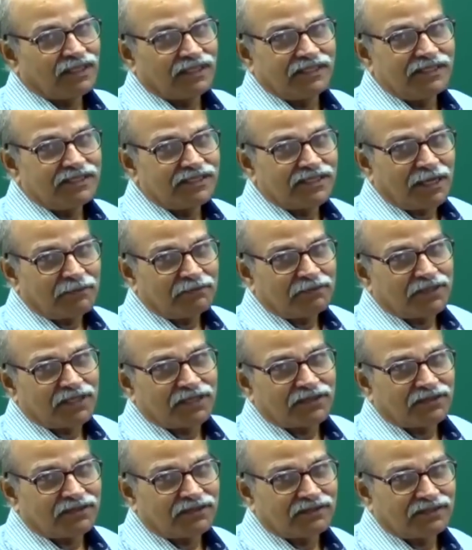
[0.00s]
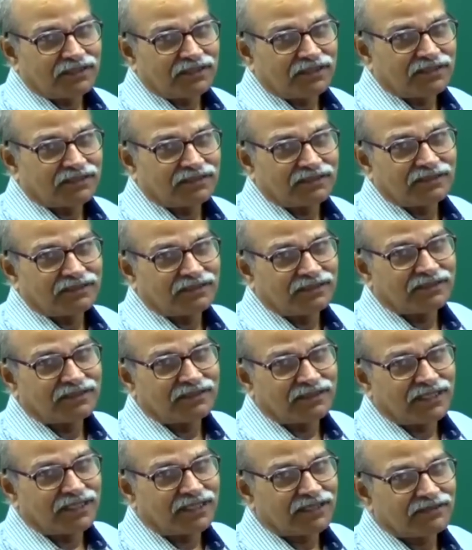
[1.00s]
any chapter on
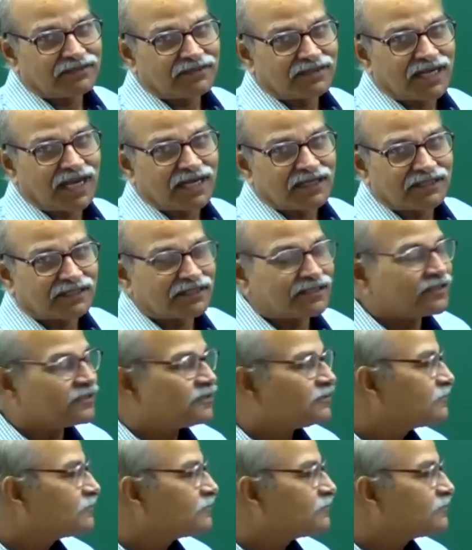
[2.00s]
electrostatic.